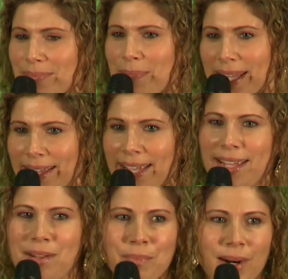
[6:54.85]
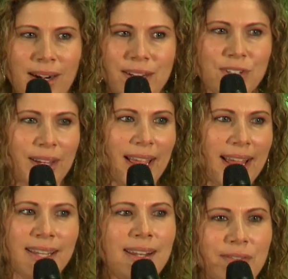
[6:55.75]
ballet, bar, I took
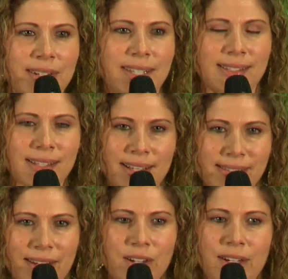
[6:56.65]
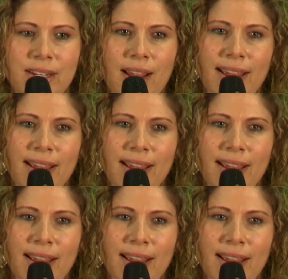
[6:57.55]
any and every dance class I could.